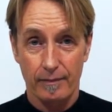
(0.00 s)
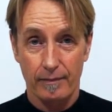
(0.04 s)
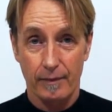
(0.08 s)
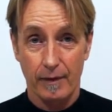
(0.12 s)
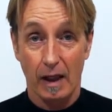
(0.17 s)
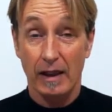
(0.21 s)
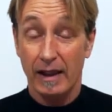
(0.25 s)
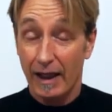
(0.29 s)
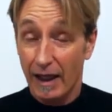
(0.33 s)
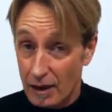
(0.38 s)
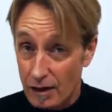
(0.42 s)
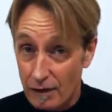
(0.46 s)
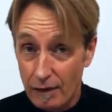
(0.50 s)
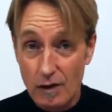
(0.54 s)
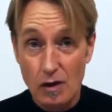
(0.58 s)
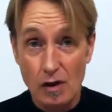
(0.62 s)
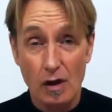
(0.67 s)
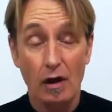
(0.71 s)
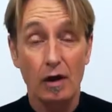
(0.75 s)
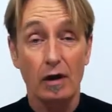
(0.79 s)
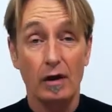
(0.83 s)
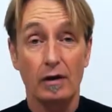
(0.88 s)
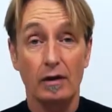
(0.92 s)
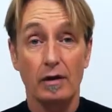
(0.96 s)
And that's for
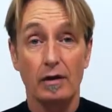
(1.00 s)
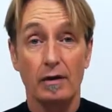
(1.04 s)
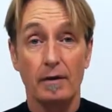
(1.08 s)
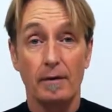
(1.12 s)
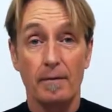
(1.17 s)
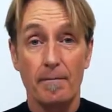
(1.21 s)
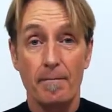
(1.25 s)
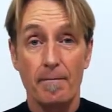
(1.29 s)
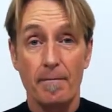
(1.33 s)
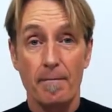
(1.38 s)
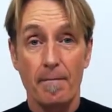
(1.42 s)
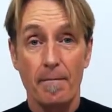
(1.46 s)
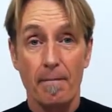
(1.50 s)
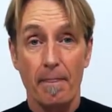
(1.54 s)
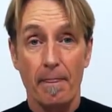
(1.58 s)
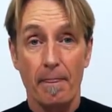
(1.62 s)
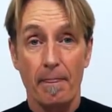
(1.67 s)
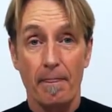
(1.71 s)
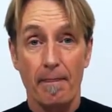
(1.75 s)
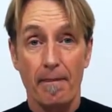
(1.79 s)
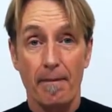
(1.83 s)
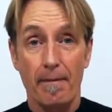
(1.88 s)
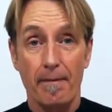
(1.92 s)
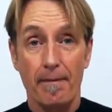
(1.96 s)
certain.
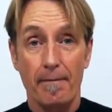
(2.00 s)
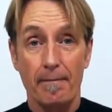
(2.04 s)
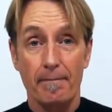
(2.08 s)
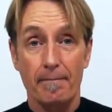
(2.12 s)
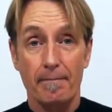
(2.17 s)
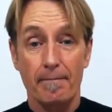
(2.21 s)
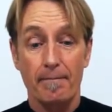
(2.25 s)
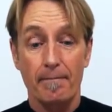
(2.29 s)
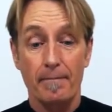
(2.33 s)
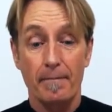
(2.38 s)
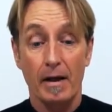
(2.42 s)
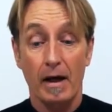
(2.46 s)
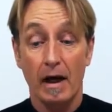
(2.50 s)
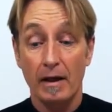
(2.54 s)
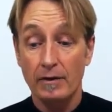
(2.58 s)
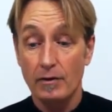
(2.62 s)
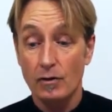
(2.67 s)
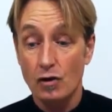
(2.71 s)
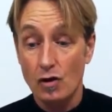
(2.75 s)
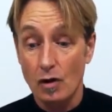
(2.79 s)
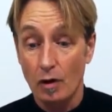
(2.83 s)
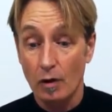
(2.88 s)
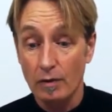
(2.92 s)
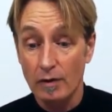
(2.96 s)
And
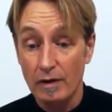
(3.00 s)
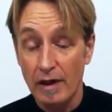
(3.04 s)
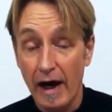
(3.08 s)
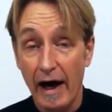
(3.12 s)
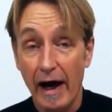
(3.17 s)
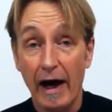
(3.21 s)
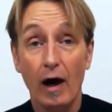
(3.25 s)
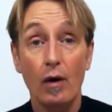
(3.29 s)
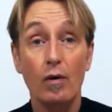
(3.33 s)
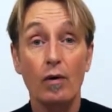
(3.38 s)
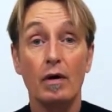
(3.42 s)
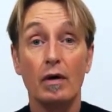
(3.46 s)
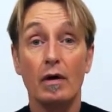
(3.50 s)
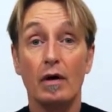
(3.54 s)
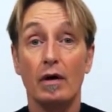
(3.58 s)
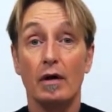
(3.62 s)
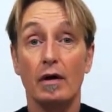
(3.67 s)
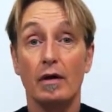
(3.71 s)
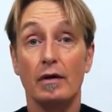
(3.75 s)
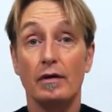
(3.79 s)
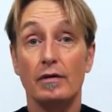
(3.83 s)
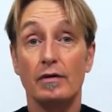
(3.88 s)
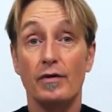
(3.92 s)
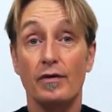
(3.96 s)
so now,
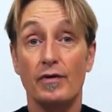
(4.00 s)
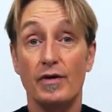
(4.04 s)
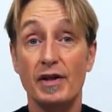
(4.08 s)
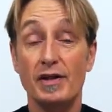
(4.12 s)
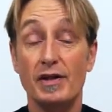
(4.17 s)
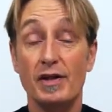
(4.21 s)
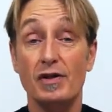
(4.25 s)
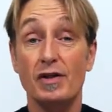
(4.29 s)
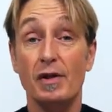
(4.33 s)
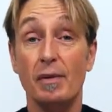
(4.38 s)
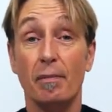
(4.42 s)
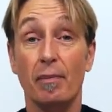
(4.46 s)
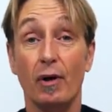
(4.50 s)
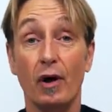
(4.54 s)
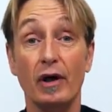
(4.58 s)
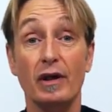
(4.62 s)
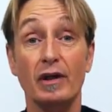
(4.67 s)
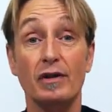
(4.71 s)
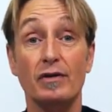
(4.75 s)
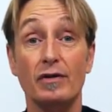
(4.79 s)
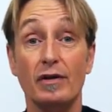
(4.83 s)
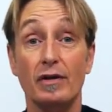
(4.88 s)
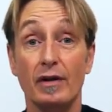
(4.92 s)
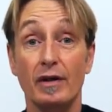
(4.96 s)
this is the
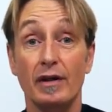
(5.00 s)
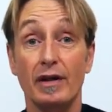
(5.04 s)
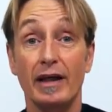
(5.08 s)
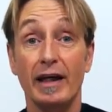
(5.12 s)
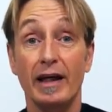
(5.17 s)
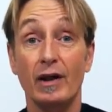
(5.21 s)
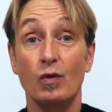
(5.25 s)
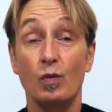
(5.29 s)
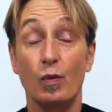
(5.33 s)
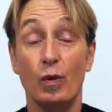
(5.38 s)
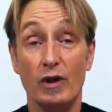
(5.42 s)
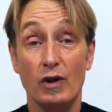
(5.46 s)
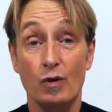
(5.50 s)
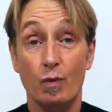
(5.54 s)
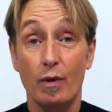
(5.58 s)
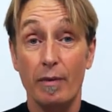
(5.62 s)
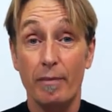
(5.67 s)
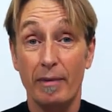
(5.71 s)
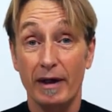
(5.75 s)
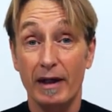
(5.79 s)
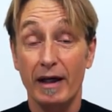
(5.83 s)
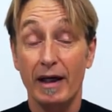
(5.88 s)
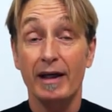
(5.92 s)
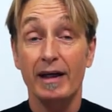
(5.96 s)
point in which we
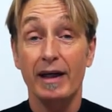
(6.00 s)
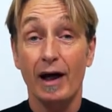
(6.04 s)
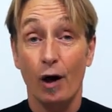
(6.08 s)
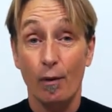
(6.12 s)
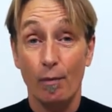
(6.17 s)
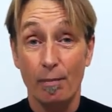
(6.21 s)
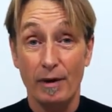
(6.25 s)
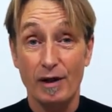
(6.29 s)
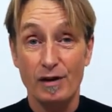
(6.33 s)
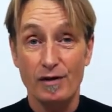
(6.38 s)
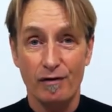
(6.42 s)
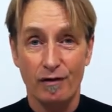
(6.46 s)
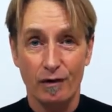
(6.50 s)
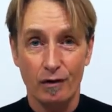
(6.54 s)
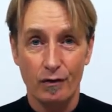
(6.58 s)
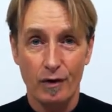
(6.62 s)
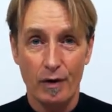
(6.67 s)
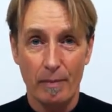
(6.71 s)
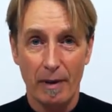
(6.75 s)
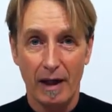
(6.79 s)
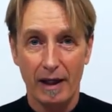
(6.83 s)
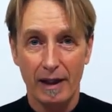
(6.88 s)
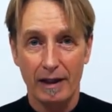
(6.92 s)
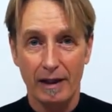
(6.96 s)
begin our peaceful
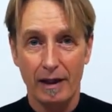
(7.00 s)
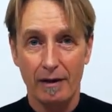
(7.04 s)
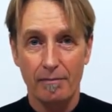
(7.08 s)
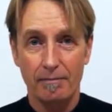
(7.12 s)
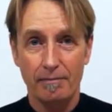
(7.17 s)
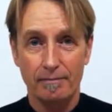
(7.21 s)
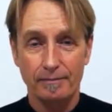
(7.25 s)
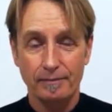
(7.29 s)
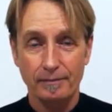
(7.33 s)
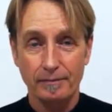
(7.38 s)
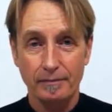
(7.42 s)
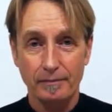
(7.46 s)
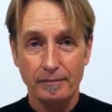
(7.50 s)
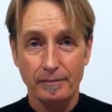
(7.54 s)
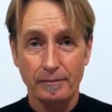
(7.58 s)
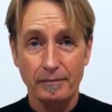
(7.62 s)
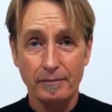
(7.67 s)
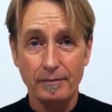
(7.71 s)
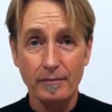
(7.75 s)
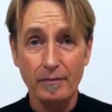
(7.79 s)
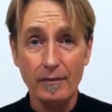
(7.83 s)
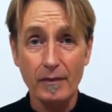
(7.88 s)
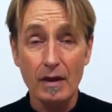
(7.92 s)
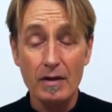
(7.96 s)
rebellion.
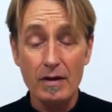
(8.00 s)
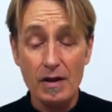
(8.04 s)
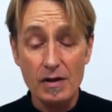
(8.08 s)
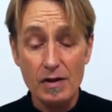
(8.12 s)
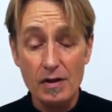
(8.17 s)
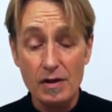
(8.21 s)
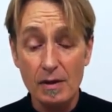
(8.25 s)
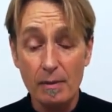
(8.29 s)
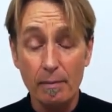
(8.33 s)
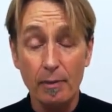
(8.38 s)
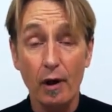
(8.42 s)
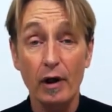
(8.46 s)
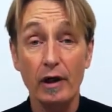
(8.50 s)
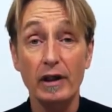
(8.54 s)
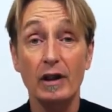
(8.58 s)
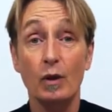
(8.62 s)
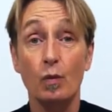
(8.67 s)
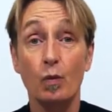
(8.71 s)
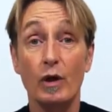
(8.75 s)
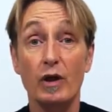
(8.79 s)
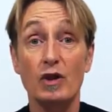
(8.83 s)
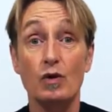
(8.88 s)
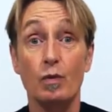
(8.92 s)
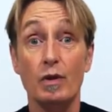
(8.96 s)
This is the point
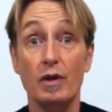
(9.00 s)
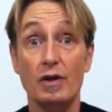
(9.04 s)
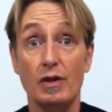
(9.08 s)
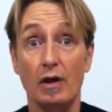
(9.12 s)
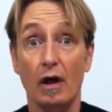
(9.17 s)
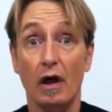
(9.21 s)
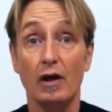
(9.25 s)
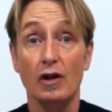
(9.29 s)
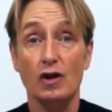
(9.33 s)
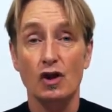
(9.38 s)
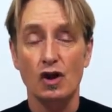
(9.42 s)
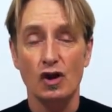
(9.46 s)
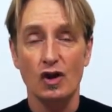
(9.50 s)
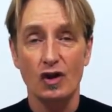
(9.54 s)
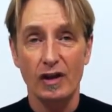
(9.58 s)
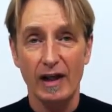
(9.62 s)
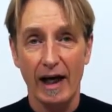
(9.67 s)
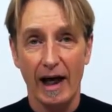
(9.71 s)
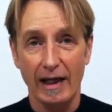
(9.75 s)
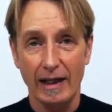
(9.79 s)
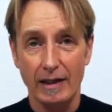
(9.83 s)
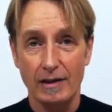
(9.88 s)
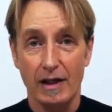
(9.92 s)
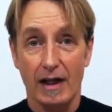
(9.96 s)
in which we start to
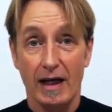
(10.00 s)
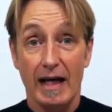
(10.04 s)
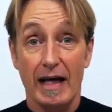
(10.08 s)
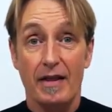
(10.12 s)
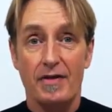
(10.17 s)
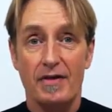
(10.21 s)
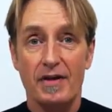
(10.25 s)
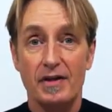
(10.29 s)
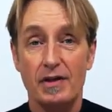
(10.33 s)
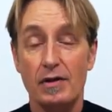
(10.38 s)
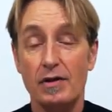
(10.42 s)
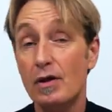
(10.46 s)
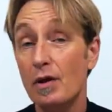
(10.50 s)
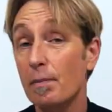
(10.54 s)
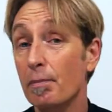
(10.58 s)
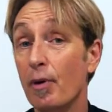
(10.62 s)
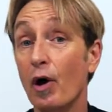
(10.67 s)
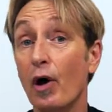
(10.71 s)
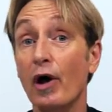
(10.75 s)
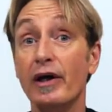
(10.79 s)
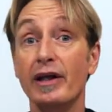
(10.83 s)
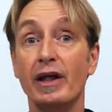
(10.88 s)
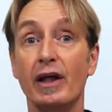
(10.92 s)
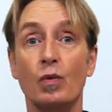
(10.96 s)
unite. This is the
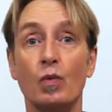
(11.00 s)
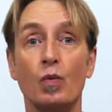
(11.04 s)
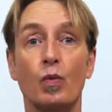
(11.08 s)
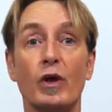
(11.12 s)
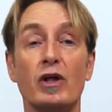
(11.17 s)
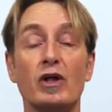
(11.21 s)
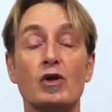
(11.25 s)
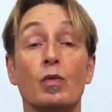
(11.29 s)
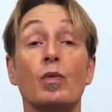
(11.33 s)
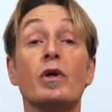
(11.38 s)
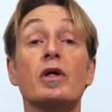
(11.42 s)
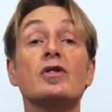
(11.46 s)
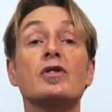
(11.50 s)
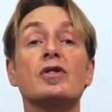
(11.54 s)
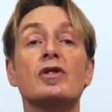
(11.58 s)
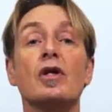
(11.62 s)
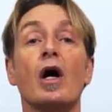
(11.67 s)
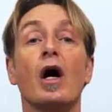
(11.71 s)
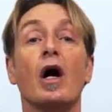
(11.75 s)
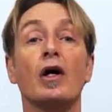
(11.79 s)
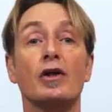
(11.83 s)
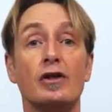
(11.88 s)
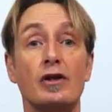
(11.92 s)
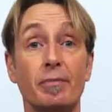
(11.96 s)
point in which we
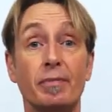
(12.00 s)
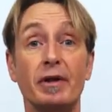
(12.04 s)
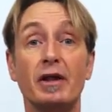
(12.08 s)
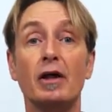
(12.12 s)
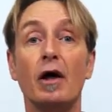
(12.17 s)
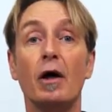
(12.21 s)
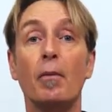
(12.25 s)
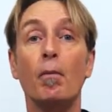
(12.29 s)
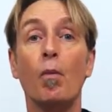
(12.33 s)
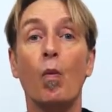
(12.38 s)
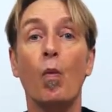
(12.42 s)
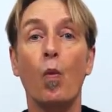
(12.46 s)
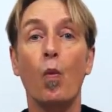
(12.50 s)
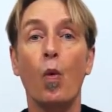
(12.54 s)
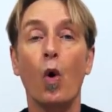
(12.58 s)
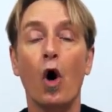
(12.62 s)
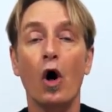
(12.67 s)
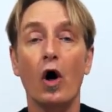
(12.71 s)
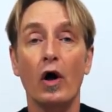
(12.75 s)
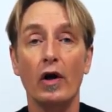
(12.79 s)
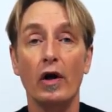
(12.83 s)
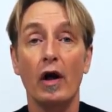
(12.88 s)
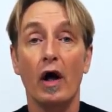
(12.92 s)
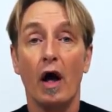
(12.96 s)
start to become
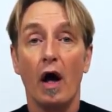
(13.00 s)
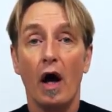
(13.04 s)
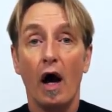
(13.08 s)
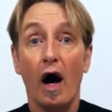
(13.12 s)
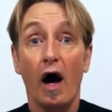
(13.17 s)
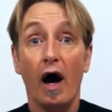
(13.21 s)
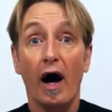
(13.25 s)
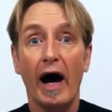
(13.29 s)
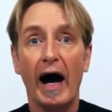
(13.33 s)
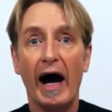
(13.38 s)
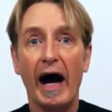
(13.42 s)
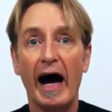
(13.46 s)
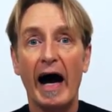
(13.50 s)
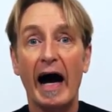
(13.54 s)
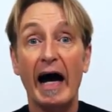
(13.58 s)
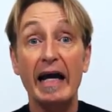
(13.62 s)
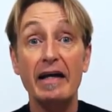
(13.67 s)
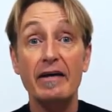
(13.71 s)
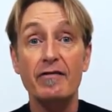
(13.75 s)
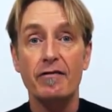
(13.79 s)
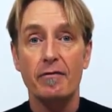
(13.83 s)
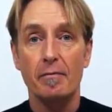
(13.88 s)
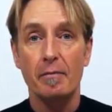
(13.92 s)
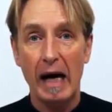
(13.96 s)
one, a
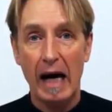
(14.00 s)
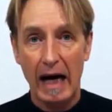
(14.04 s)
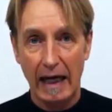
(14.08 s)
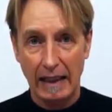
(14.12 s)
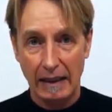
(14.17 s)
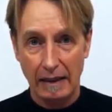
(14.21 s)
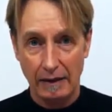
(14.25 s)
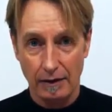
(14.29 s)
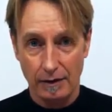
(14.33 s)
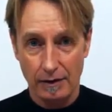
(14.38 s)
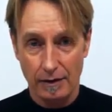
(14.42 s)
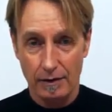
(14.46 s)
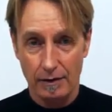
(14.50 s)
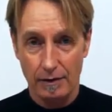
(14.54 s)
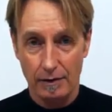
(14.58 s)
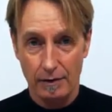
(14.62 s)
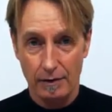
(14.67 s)
hive mind.